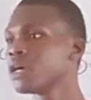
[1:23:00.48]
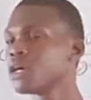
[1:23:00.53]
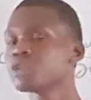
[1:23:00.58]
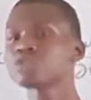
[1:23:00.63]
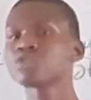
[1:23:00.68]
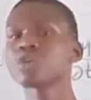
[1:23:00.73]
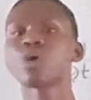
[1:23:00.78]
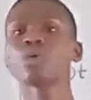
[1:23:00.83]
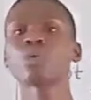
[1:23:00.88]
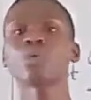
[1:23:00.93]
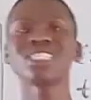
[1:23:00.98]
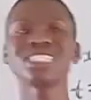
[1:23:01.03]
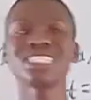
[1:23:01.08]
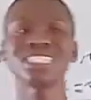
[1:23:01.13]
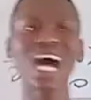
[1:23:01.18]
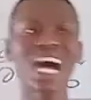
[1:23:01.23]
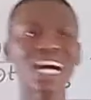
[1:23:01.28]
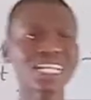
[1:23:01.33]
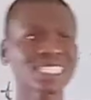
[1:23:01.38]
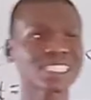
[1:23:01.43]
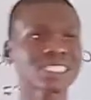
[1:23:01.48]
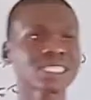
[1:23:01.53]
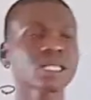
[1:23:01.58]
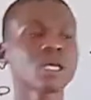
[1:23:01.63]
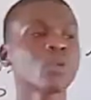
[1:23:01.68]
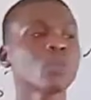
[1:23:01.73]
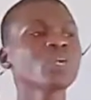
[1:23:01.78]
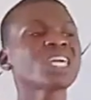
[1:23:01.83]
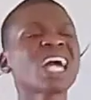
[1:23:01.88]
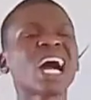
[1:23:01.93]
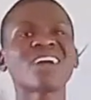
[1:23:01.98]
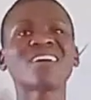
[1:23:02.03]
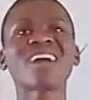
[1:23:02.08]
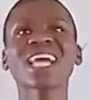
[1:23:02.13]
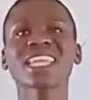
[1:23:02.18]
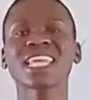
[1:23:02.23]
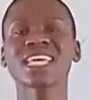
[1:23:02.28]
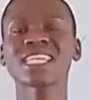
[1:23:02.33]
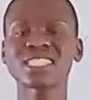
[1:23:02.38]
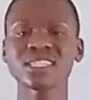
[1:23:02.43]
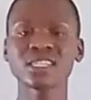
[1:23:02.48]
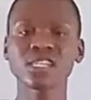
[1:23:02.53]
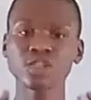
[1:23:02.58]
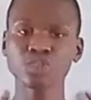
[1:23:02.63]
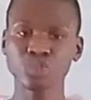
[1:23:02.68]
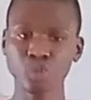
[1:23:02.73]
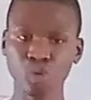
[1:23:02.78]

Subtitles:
So with that, we can write a series